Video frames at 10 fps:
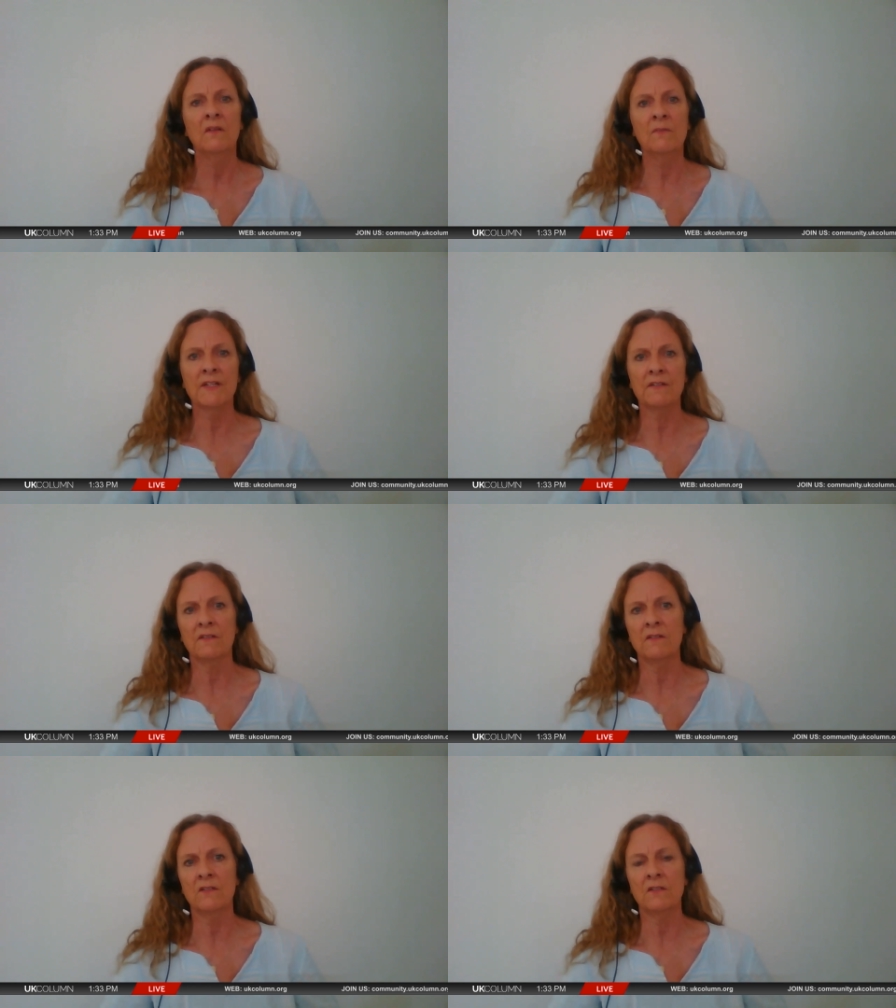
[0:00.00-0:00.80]

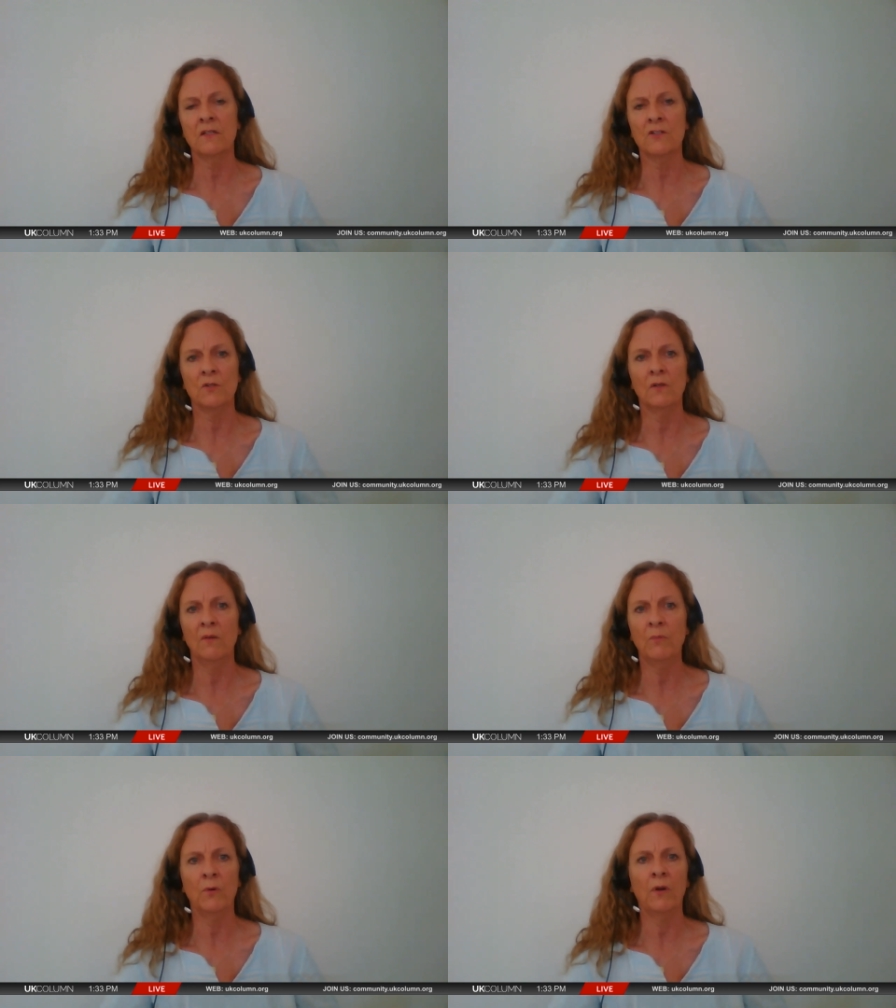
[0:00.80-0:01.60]
Damascus International
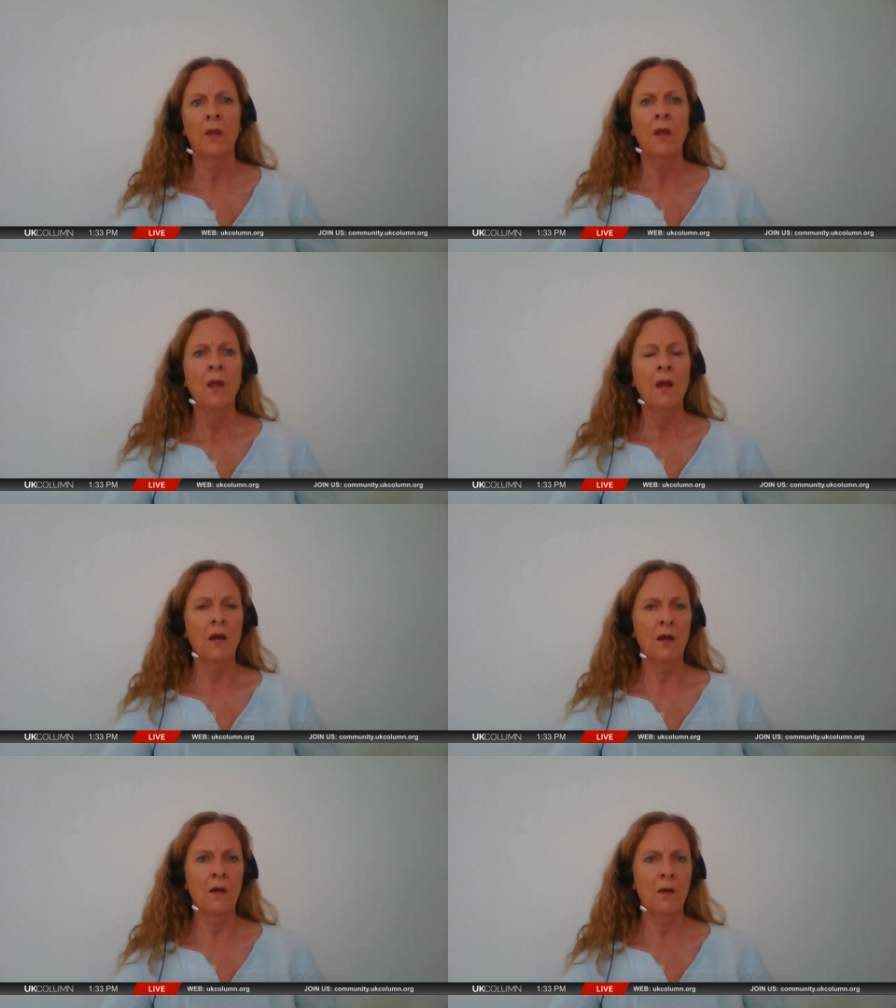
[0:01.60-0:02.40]
Airport.
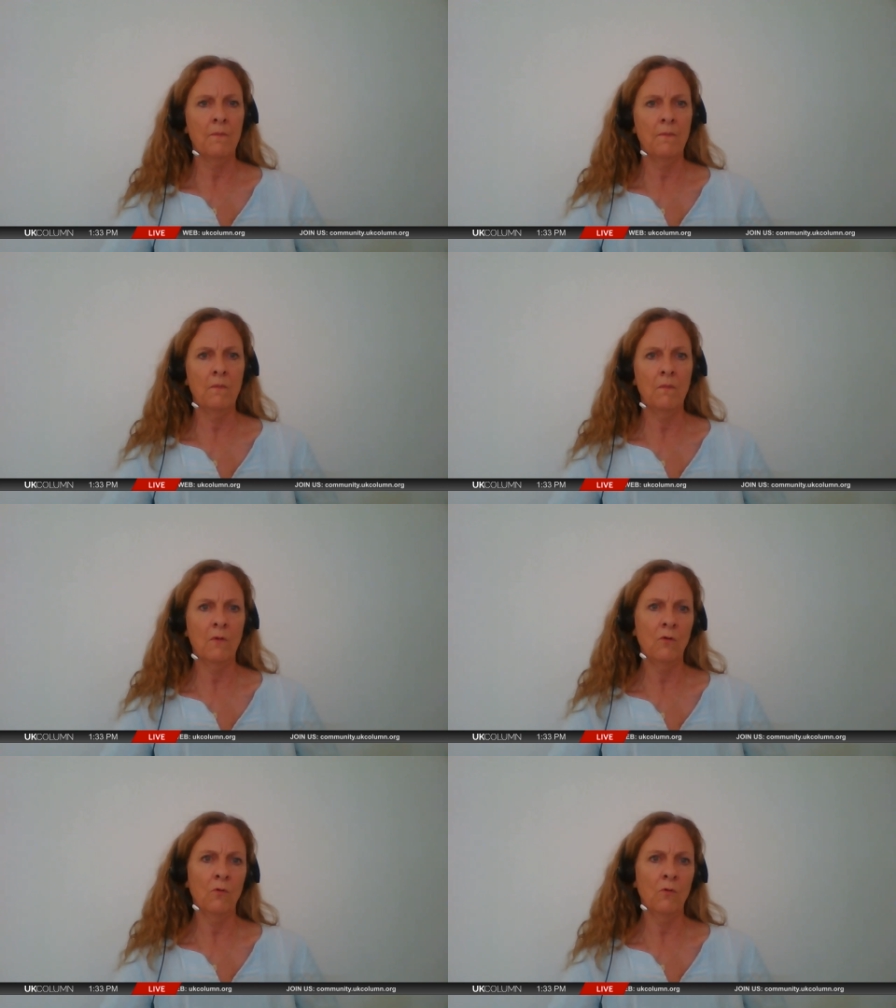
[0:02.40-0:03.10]
Um,